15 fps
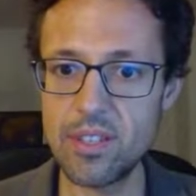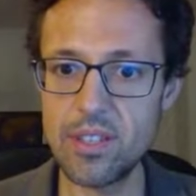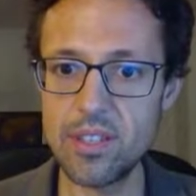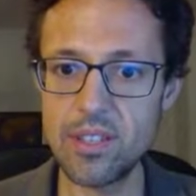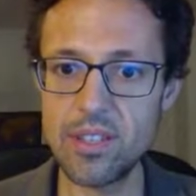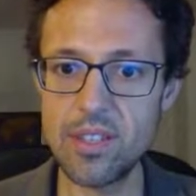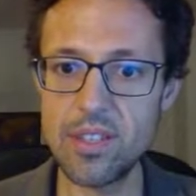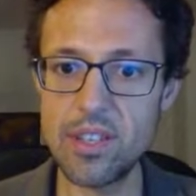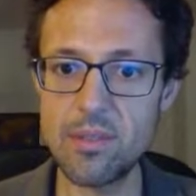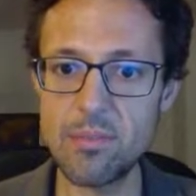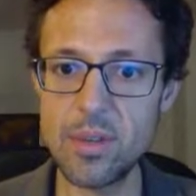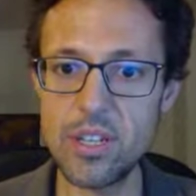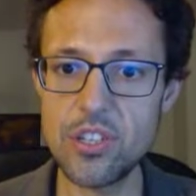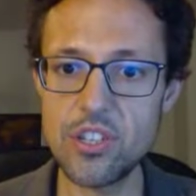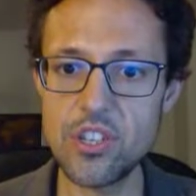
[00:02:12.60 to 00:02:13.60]
as a
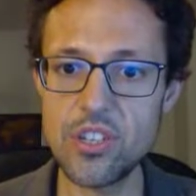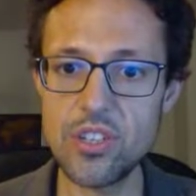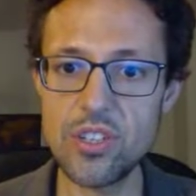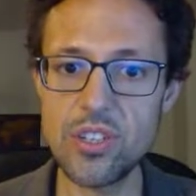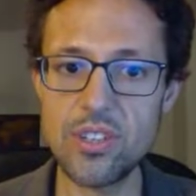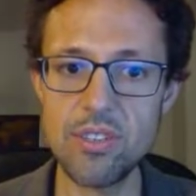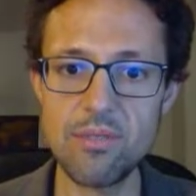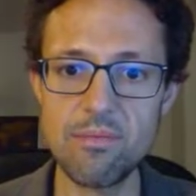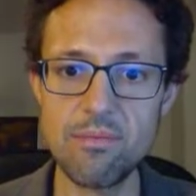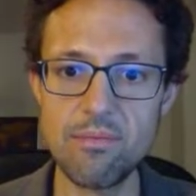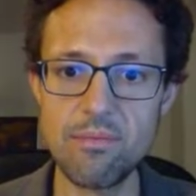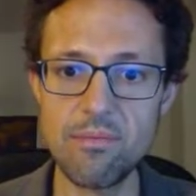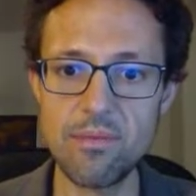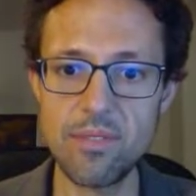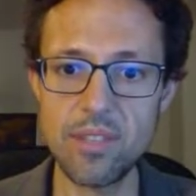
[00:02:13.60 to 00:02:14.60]
dimension here.
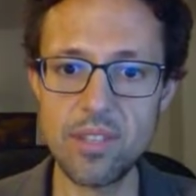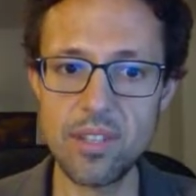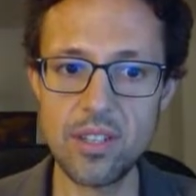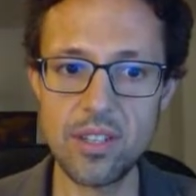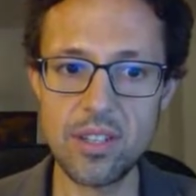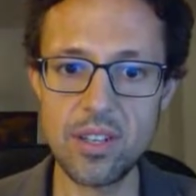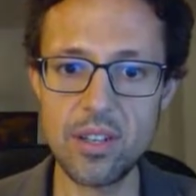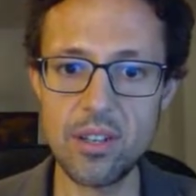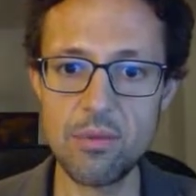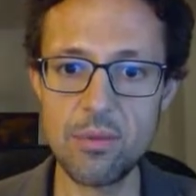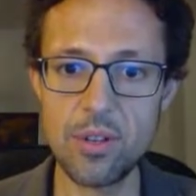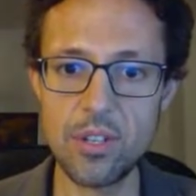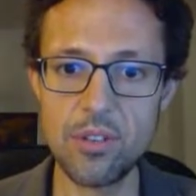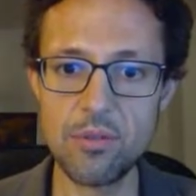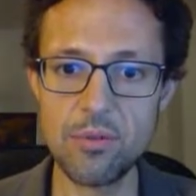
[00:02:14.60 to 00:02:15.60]
I
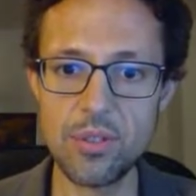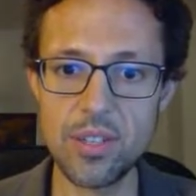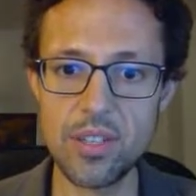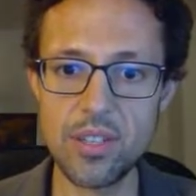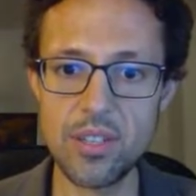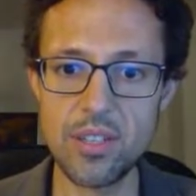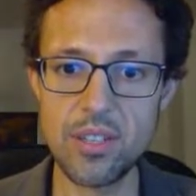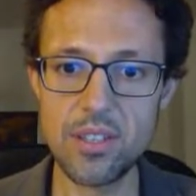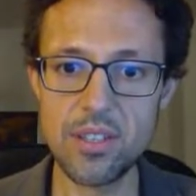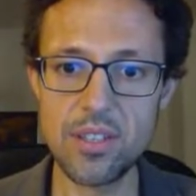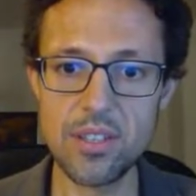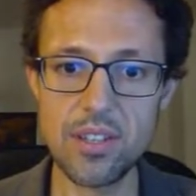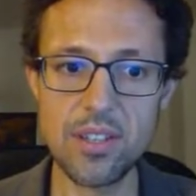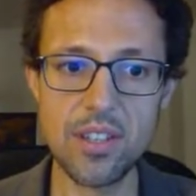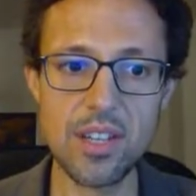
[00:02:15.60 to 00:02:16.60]
will use it as
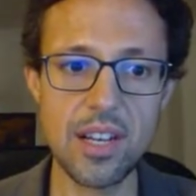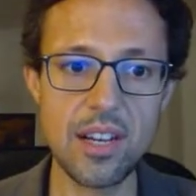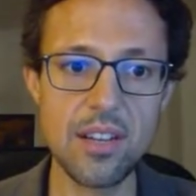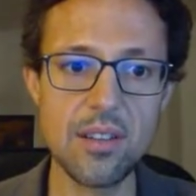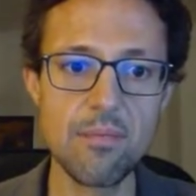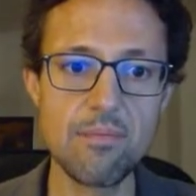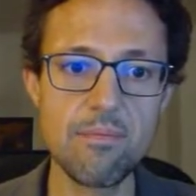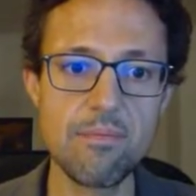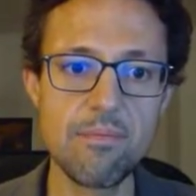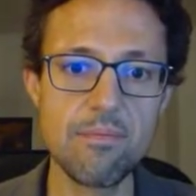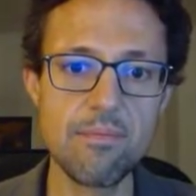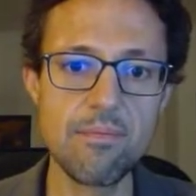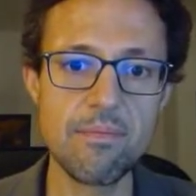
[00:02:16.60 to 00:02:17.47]
a column